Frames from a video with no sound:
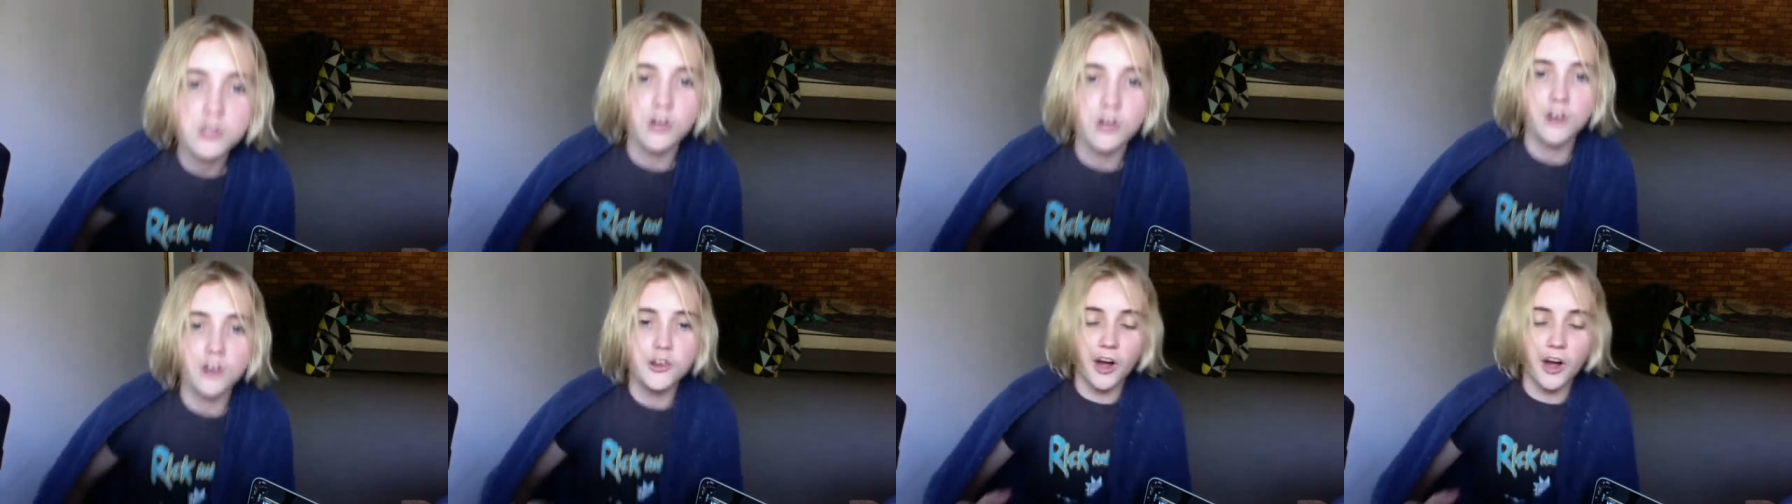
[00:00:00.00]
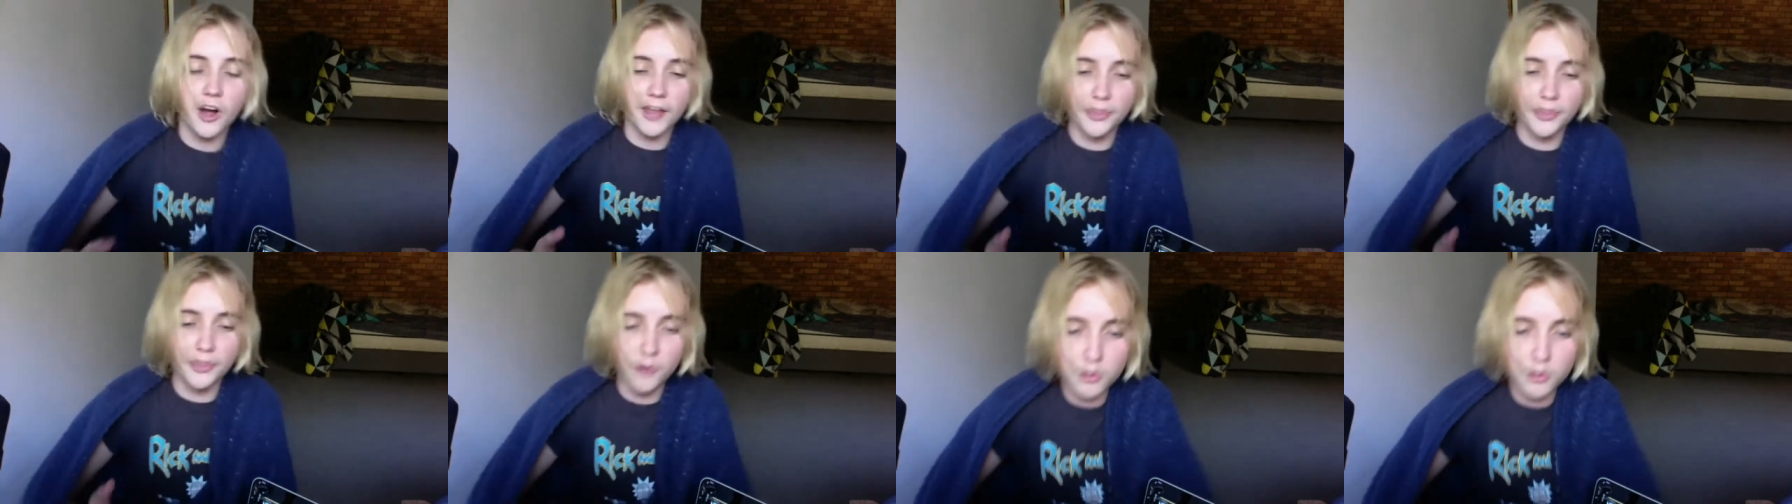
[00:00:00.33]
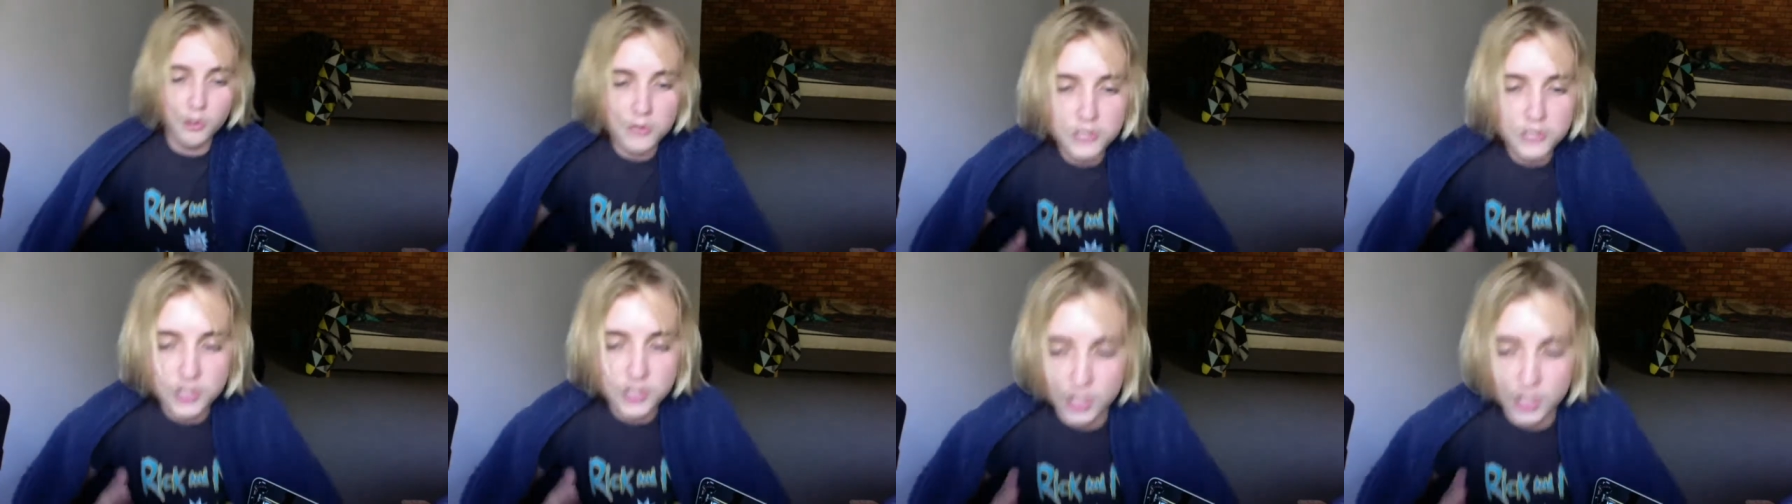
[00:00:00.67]
no. I thought it
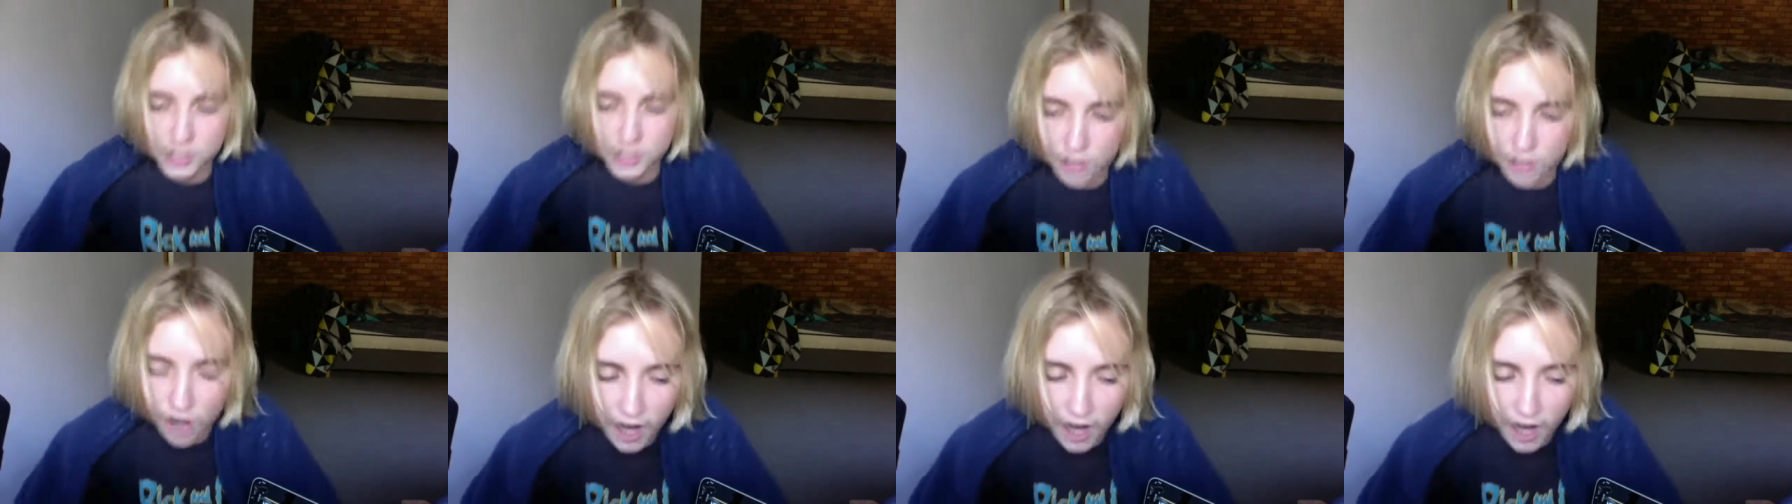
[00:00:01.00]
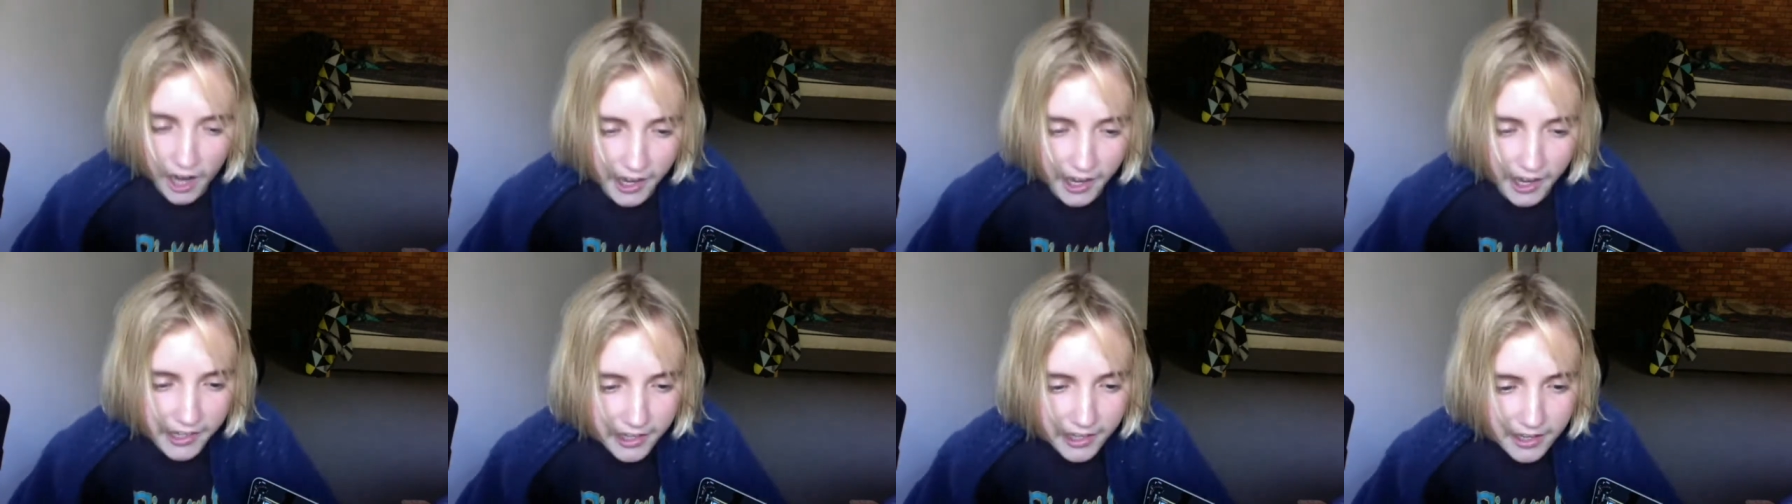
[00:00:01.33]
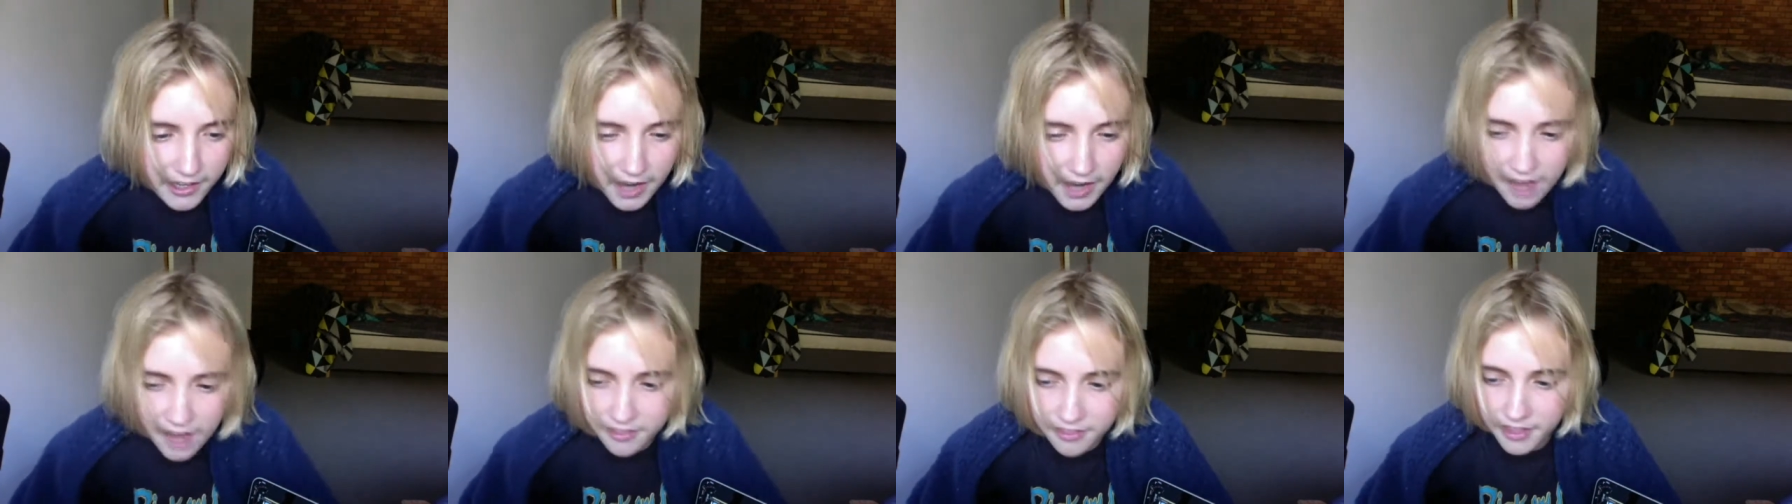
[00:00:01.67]
was July,
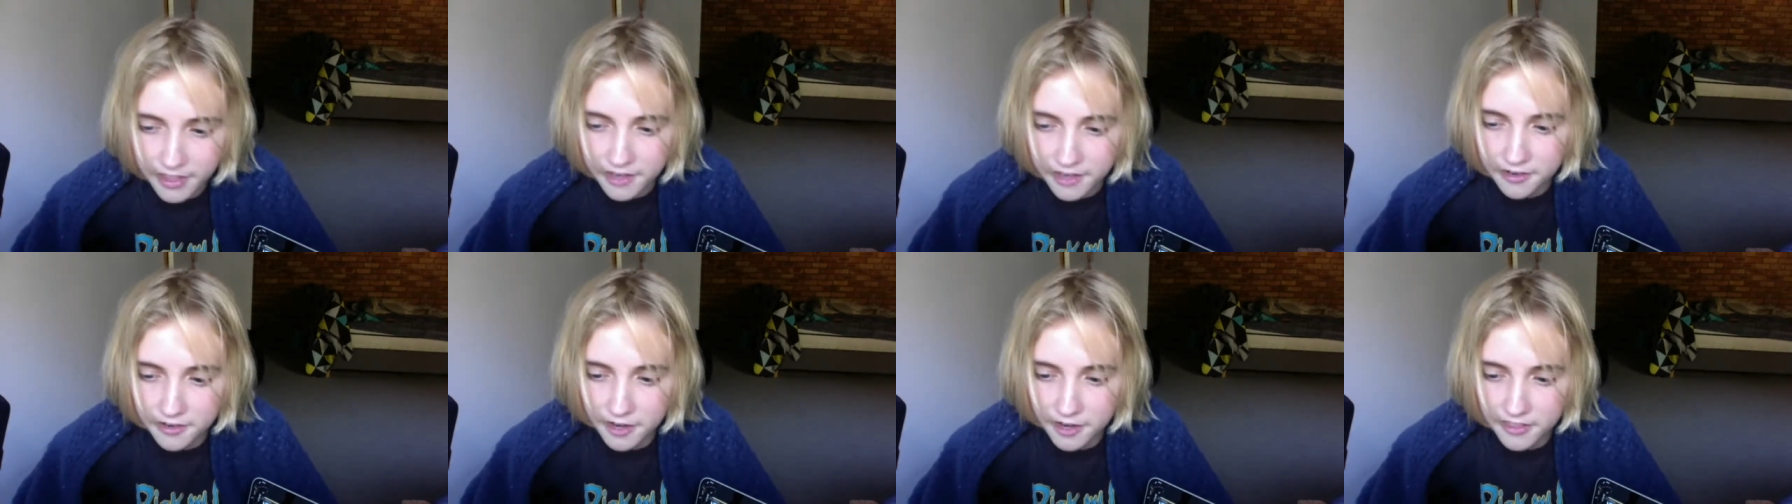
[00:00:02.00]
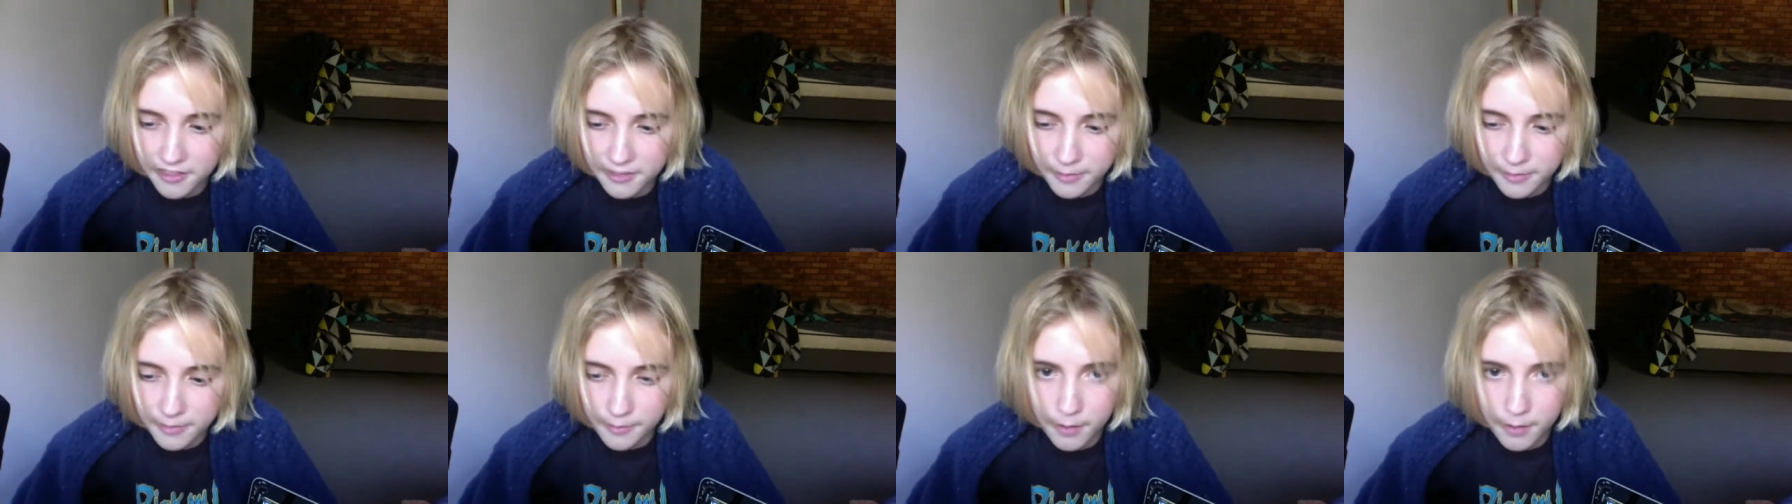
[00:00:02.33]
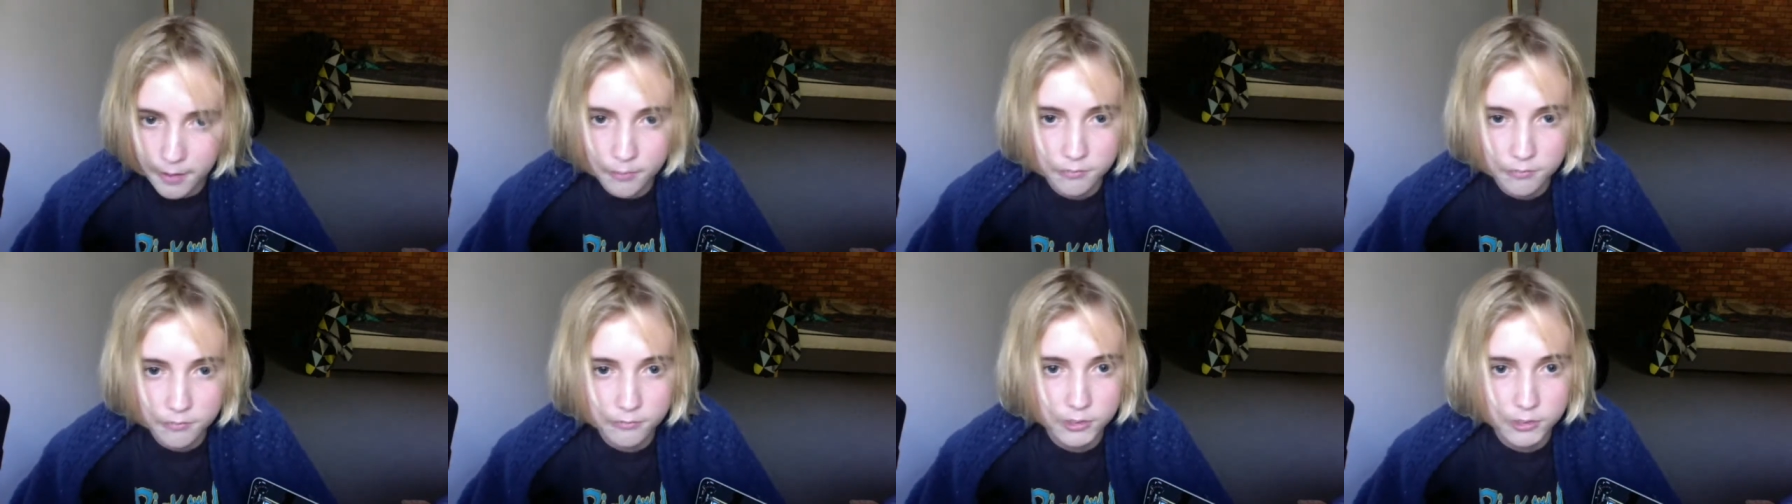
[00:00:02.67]
and then my
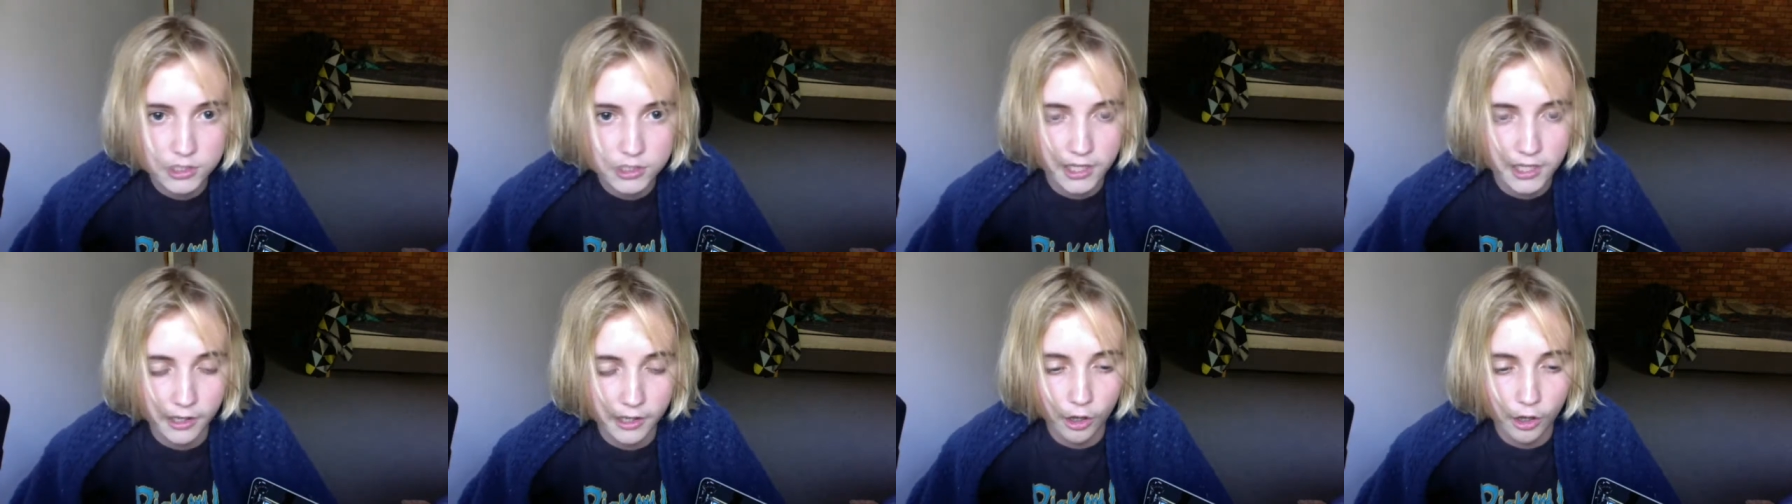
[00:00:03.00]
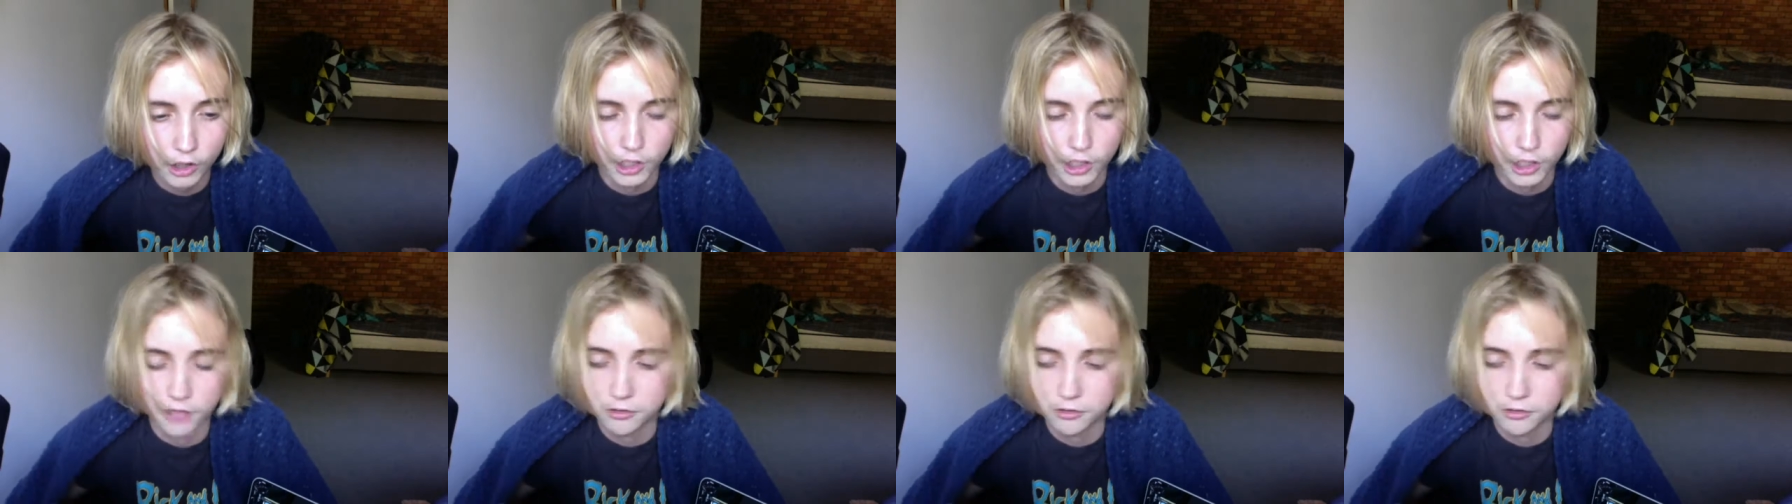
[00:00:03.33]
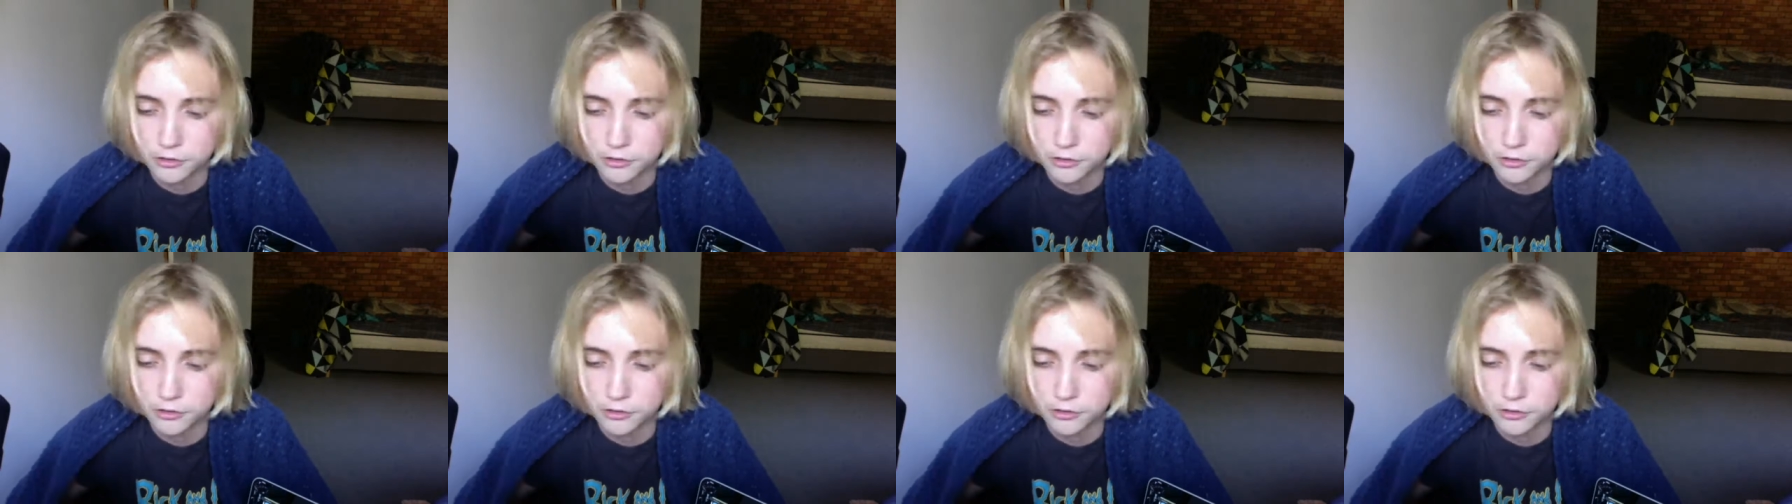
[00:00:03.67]
mum was like, "Oh yeah,